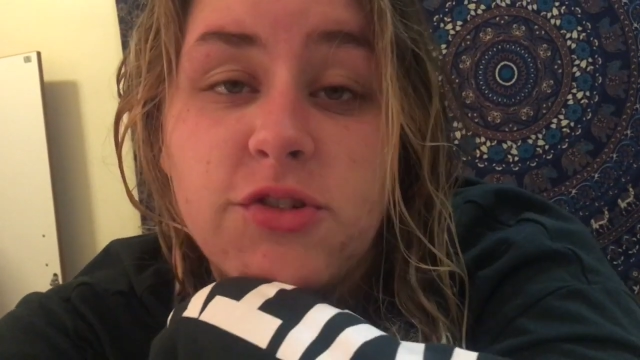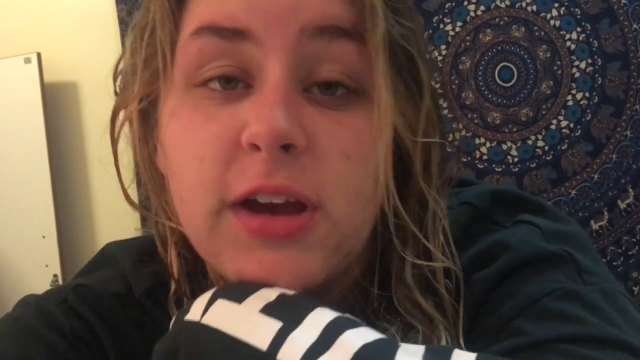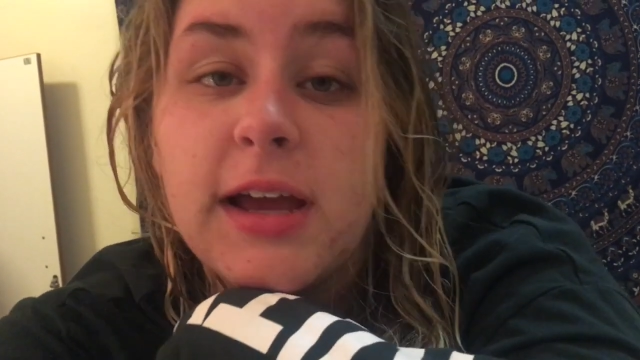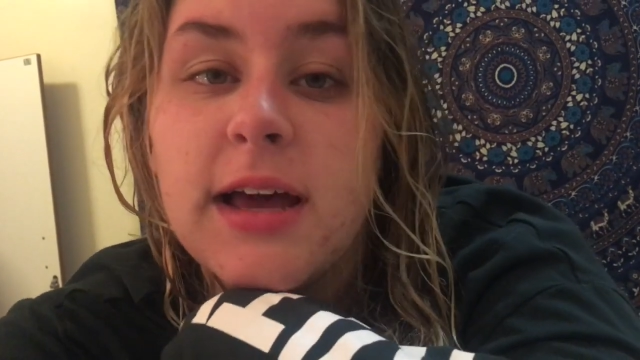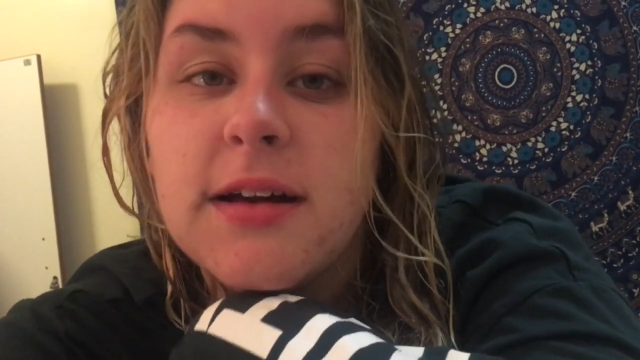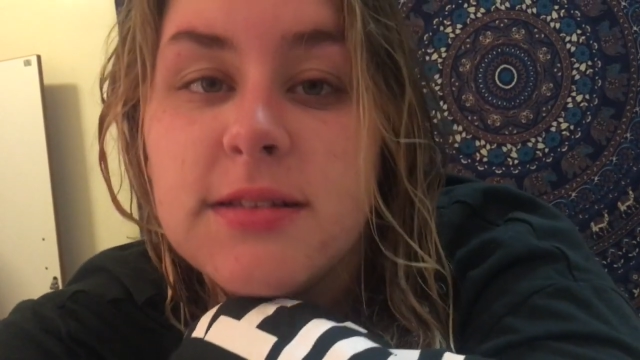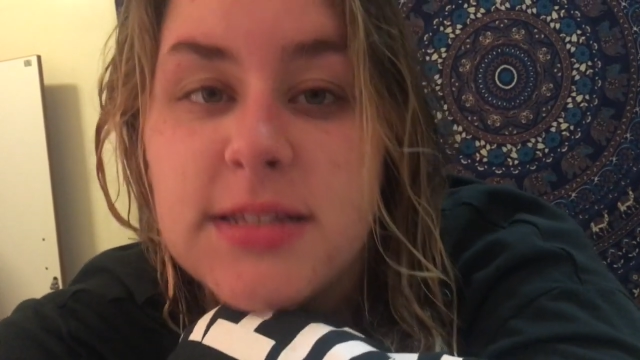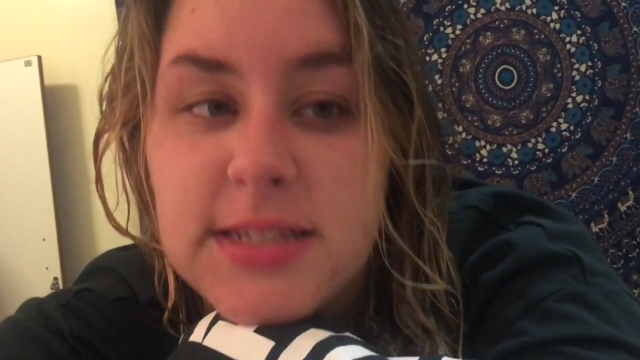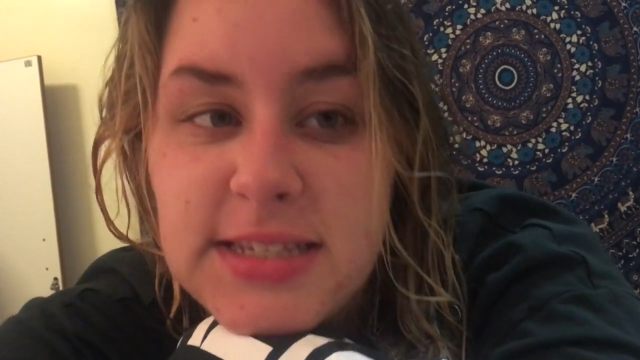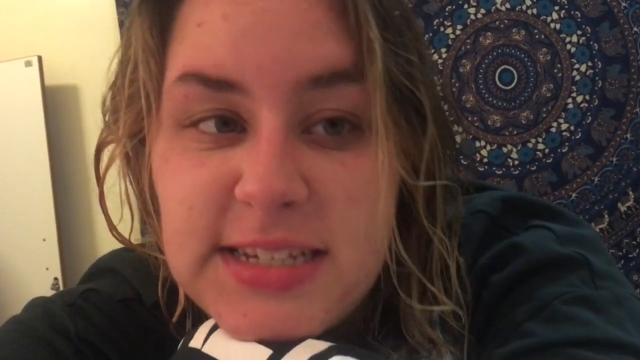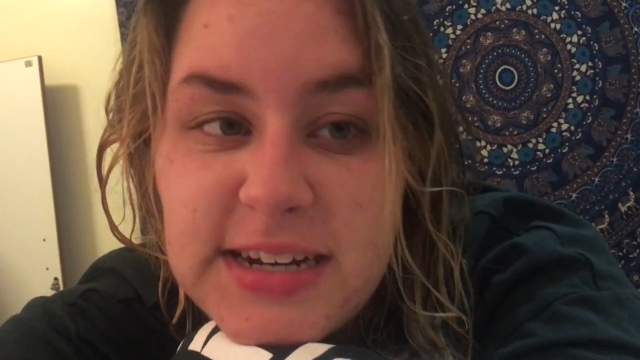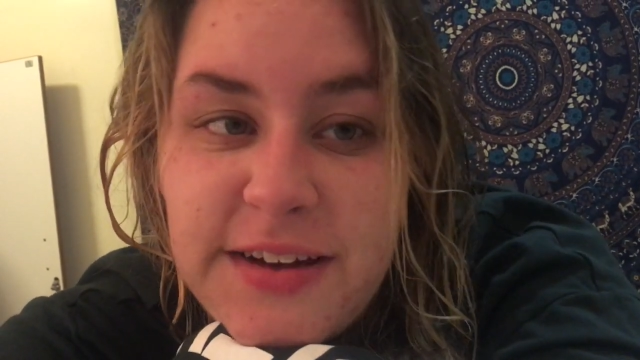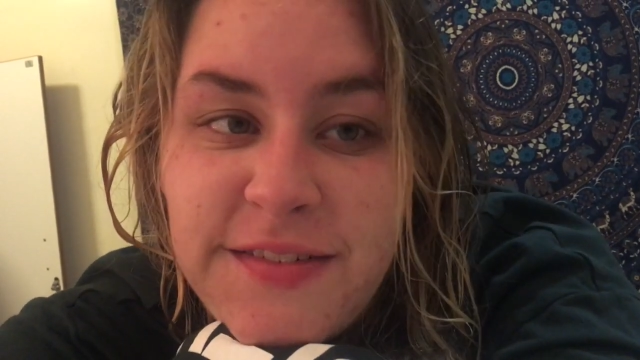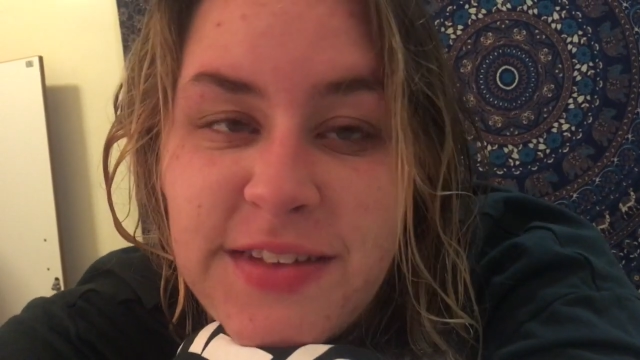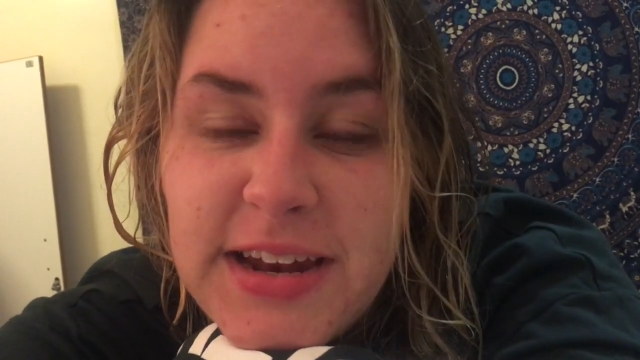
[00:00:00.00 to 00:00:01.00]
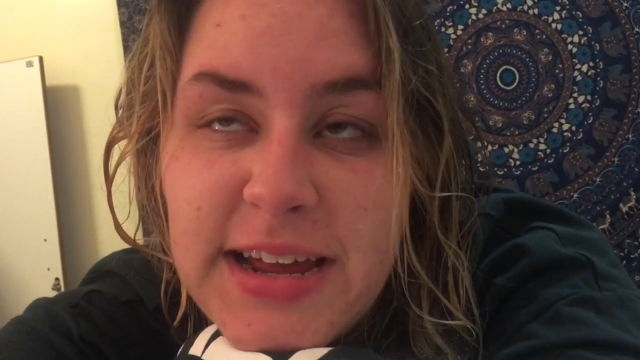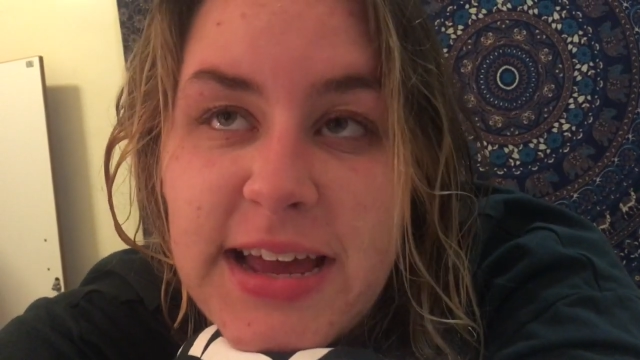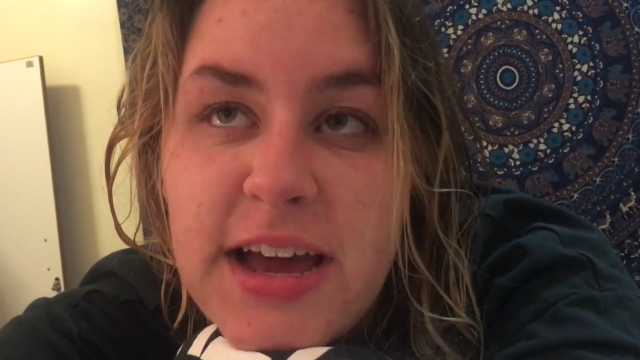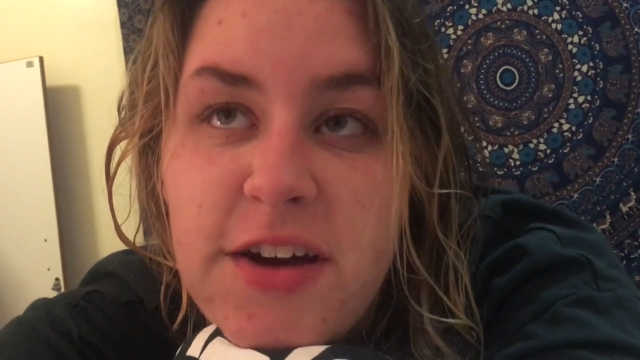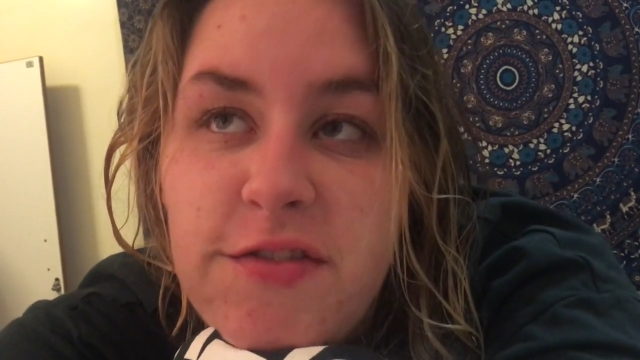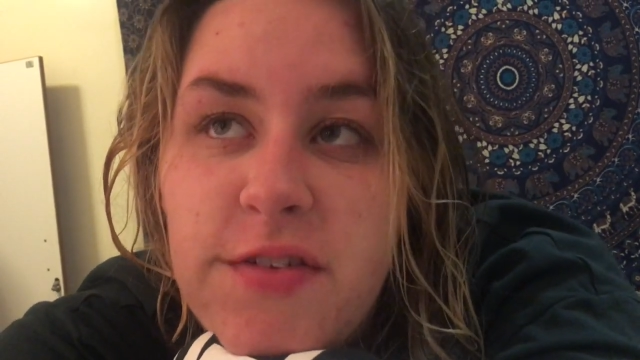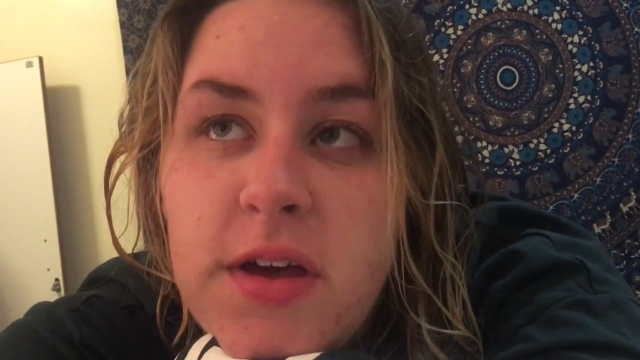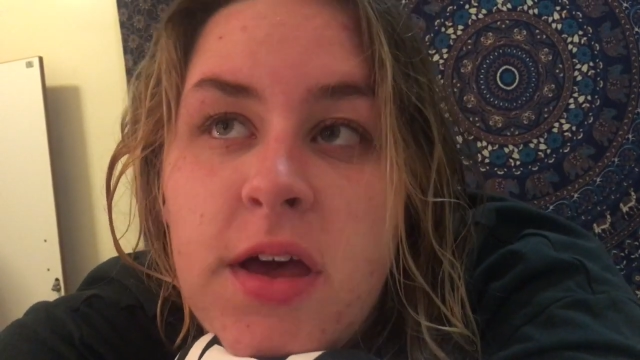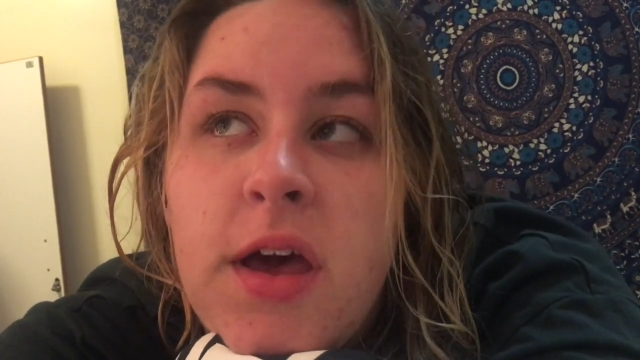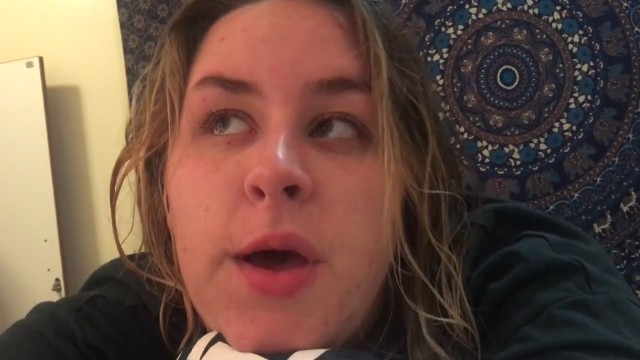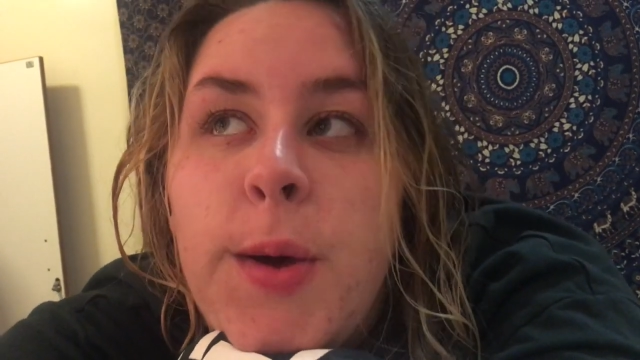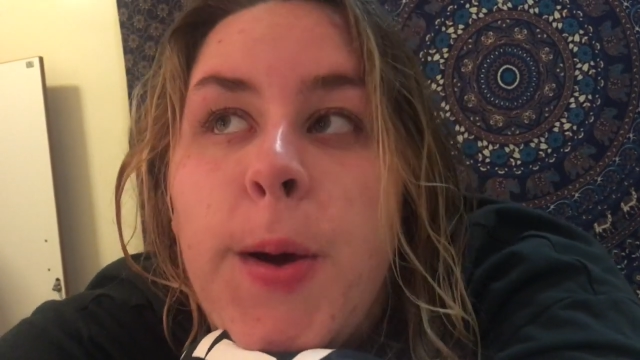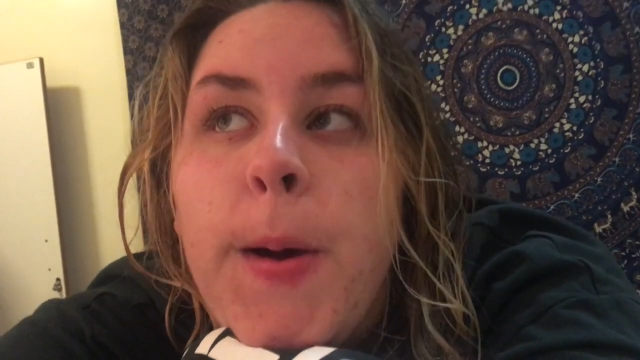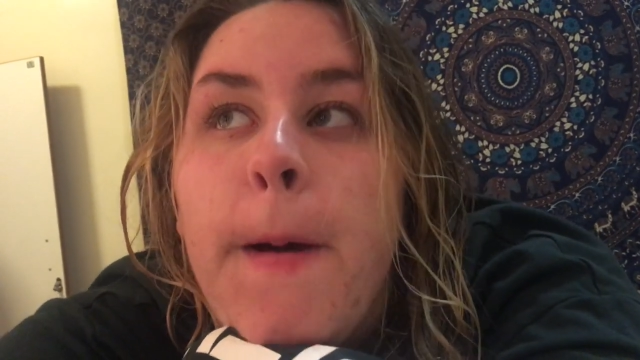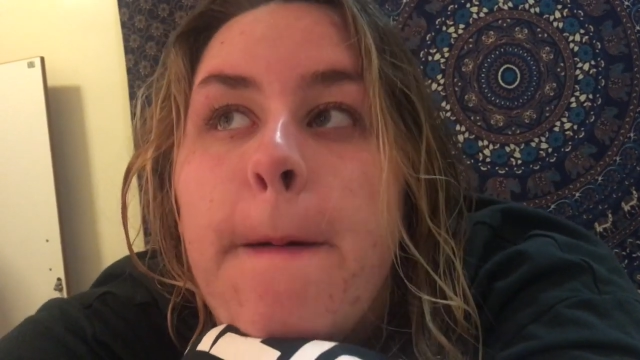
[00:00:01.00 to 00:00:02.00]
checkouts and stuff that I have.
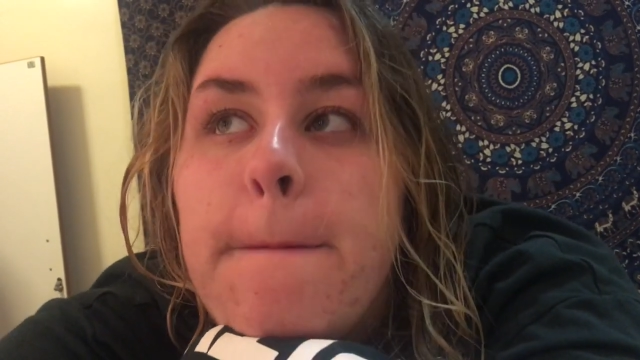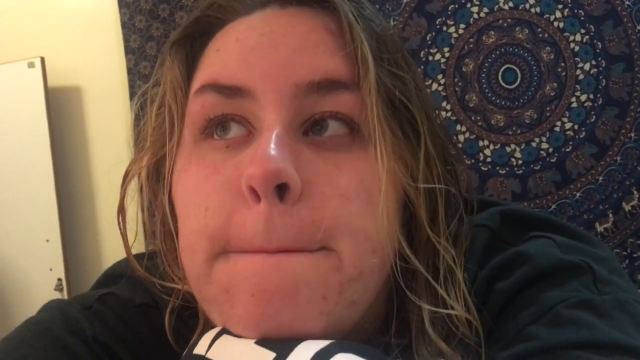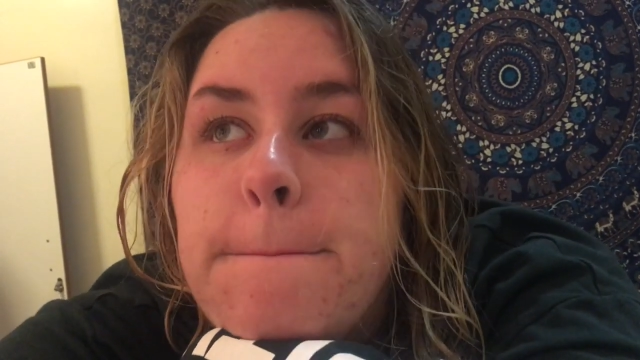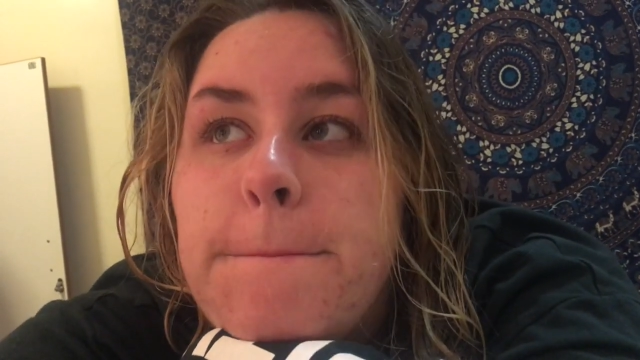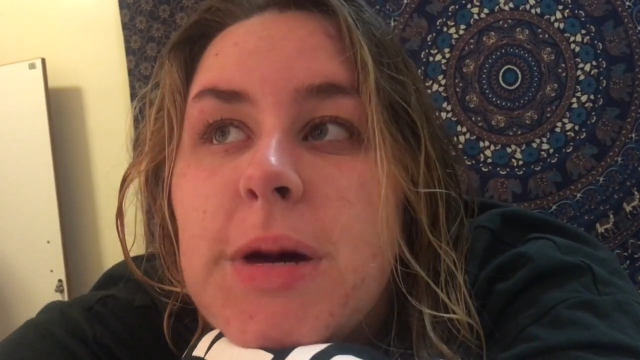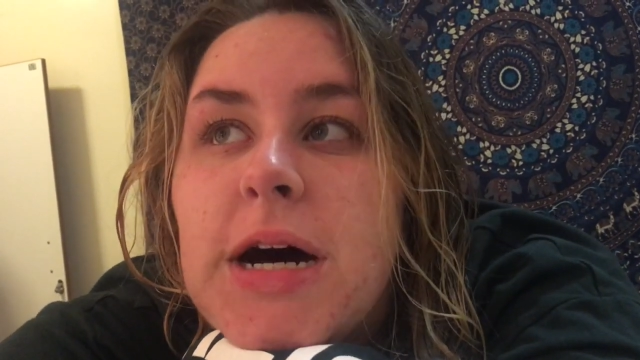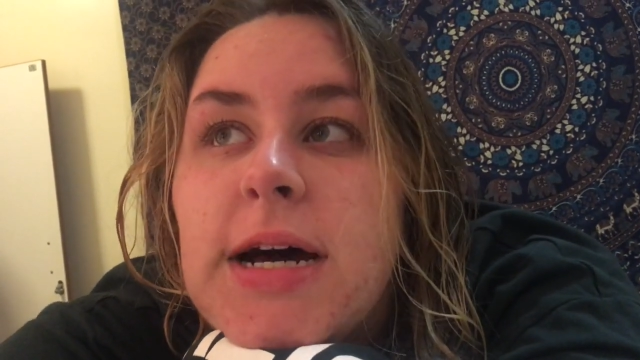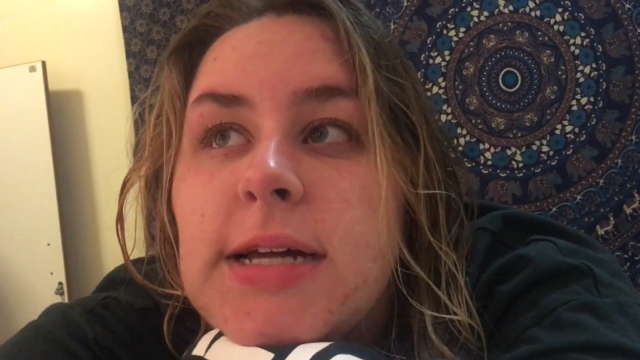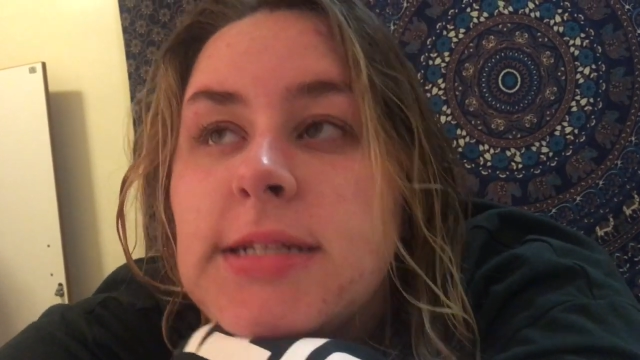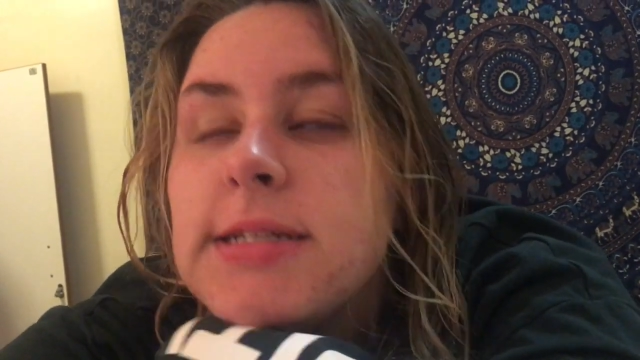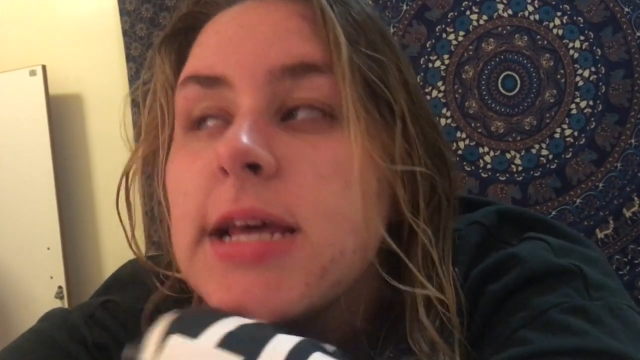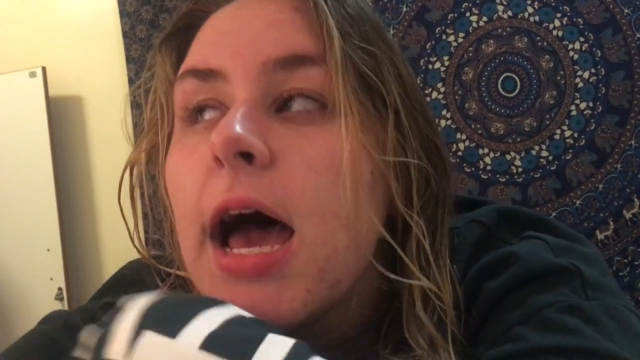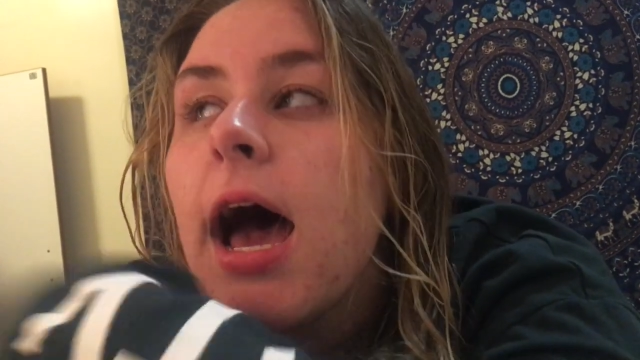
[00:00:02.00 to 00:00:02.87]
But